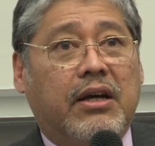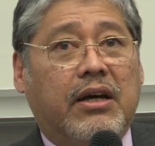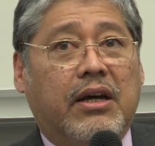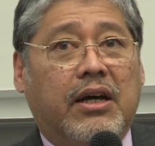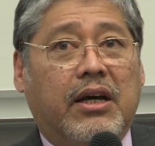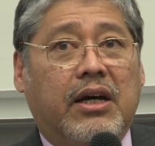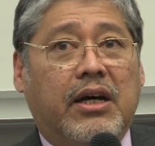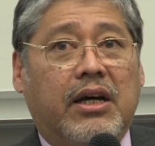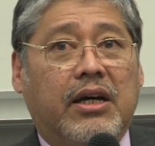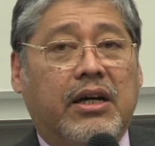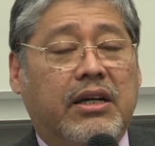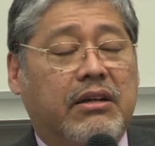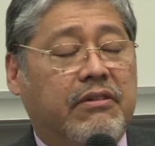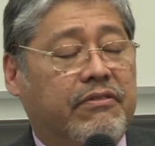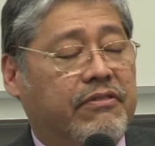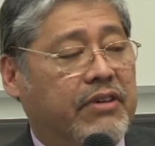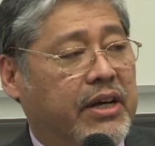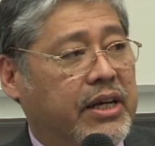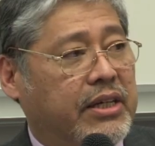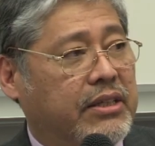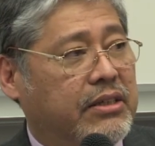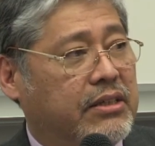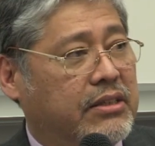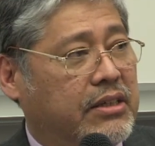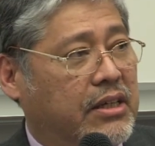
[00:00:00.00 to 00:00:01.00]
In
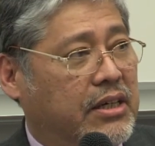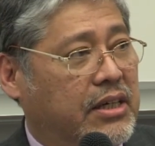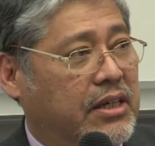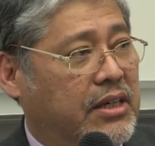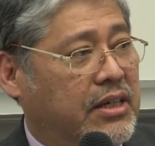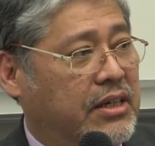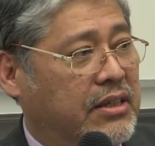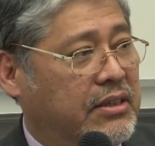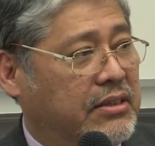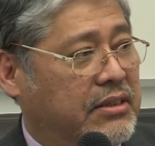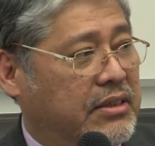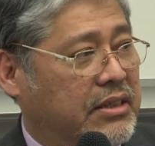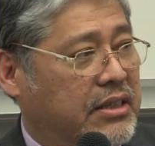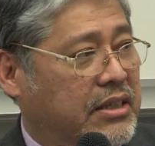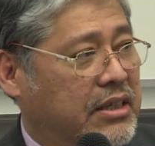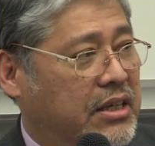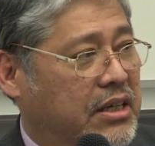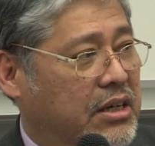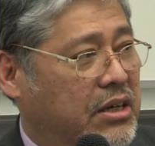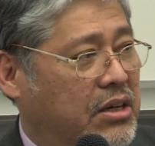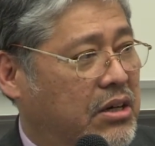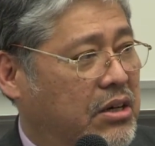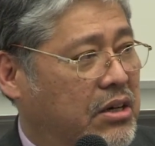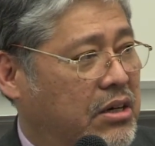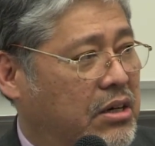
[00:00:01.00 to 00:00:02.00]
fact,
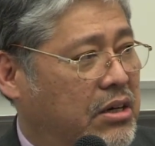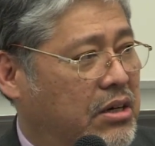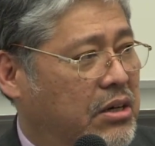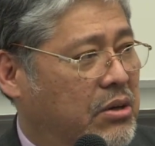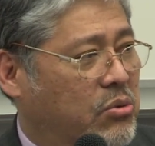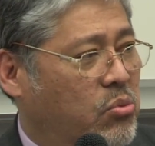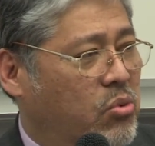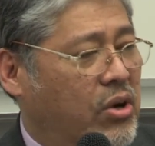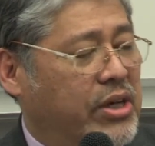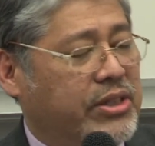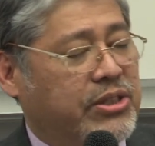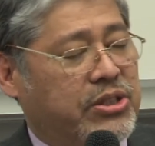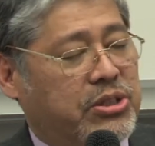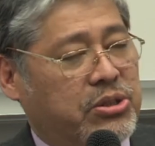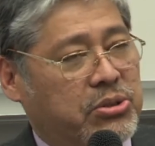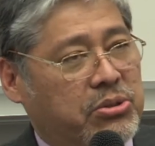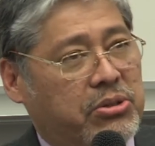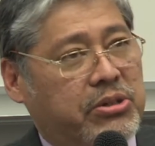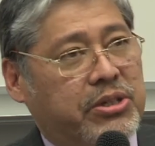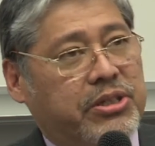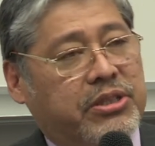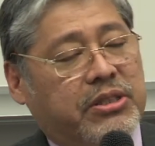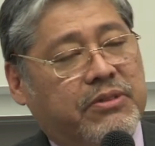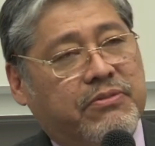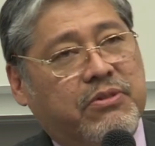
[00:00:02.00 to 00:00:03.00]
one
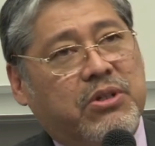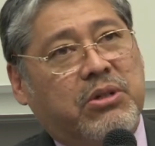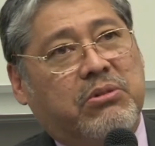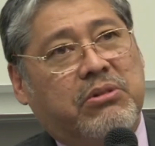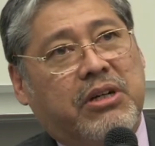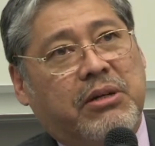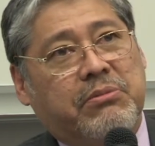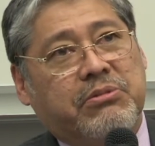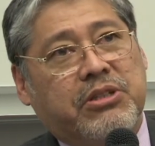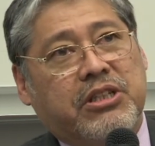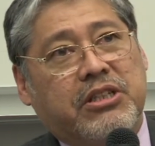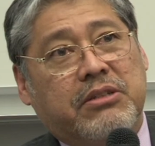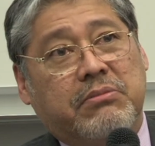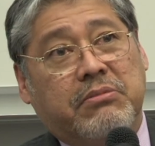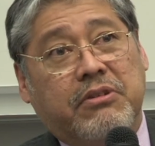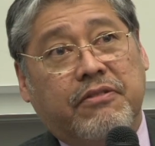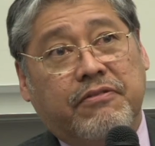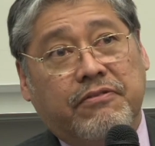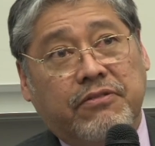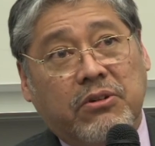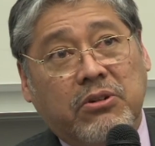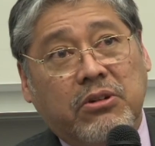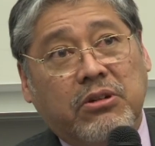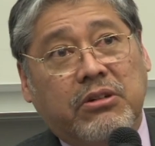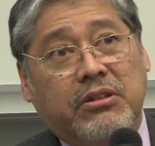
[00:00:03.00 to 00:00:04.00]
source of corruption
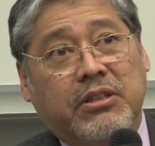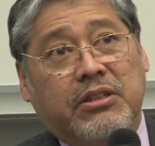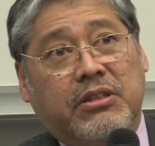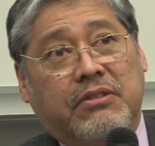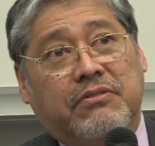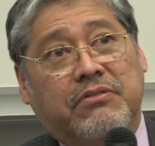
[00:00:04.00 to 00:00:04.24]
before in the